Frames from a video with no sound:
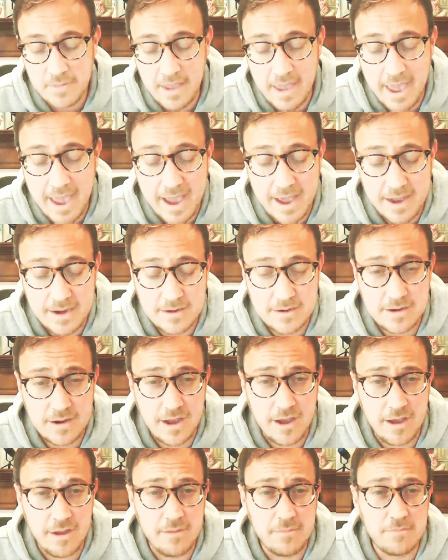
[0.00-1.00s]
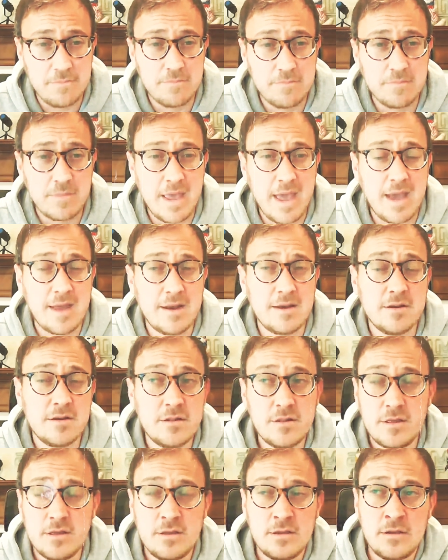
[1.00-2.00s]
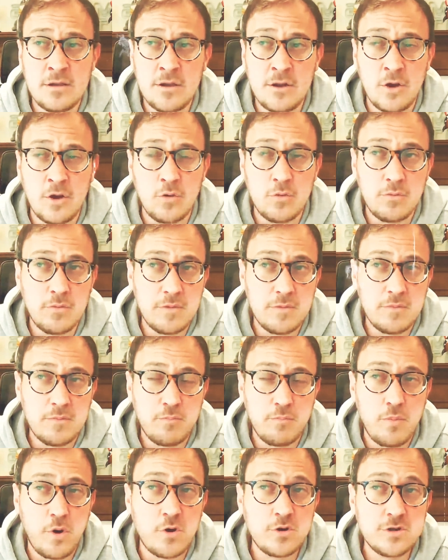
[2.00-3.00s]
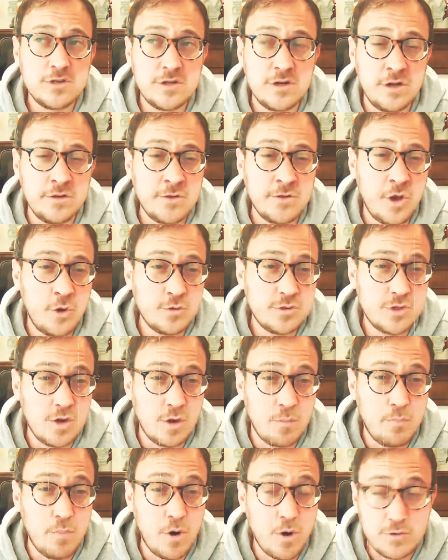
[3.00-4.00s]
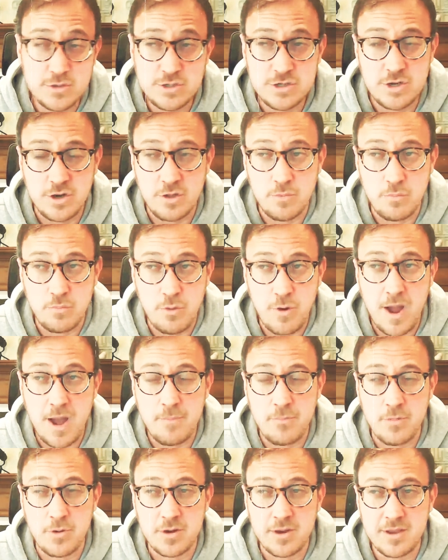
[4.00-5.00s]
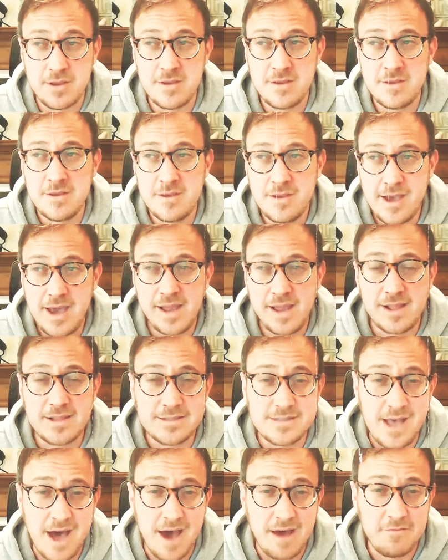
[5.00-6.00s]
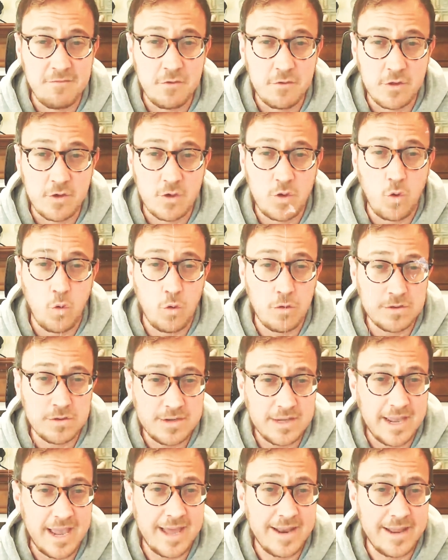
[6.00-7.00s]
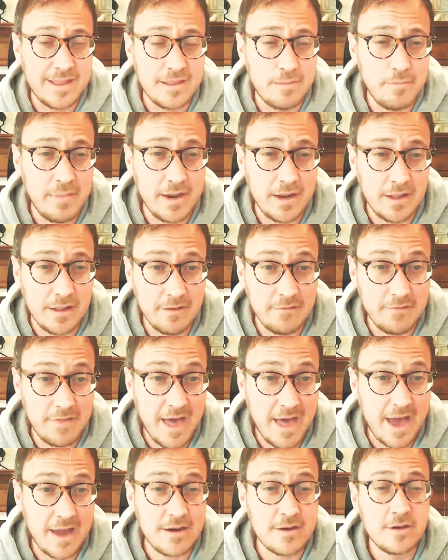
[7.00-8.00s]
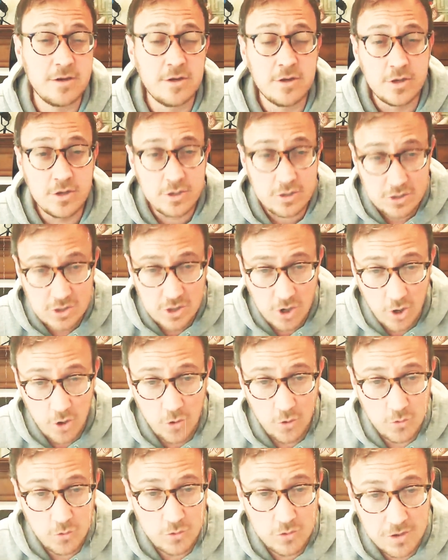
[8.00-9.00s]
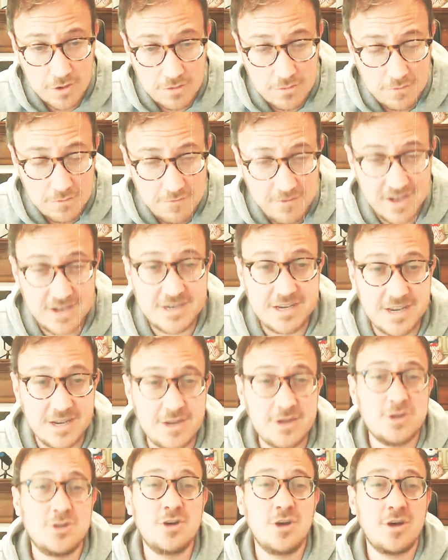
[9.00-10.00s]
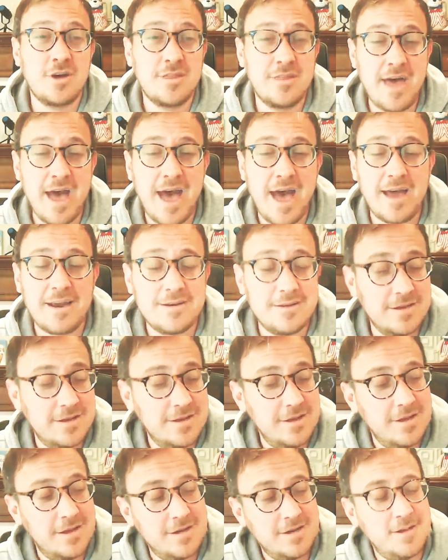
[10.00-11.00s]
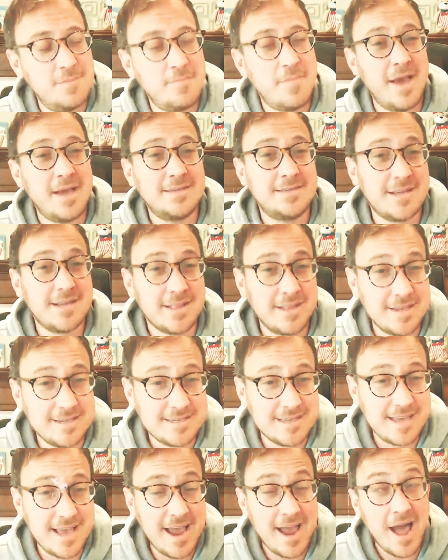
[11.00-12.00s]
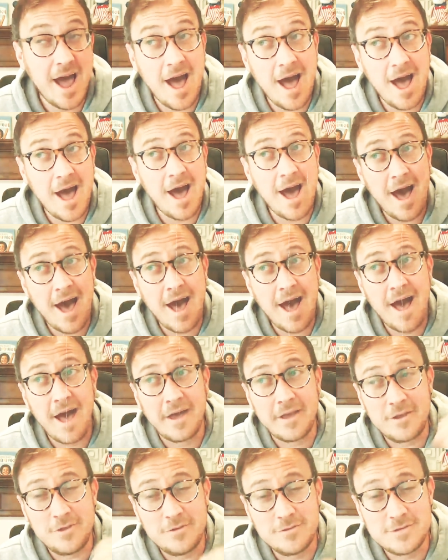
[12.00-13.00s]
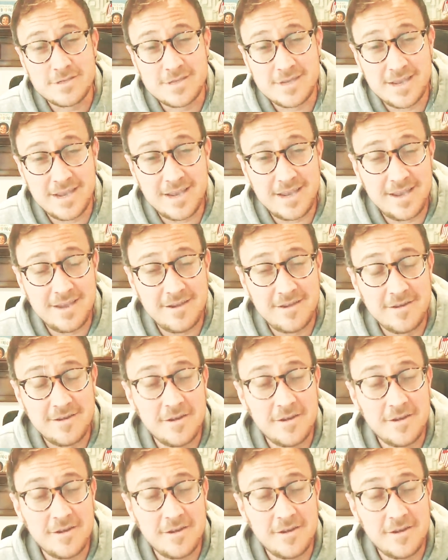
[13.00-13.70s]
And you know, personal notes are personal property, and it's not for the court to get in the middle of that. So Fitton took that to basically say, aha, you see,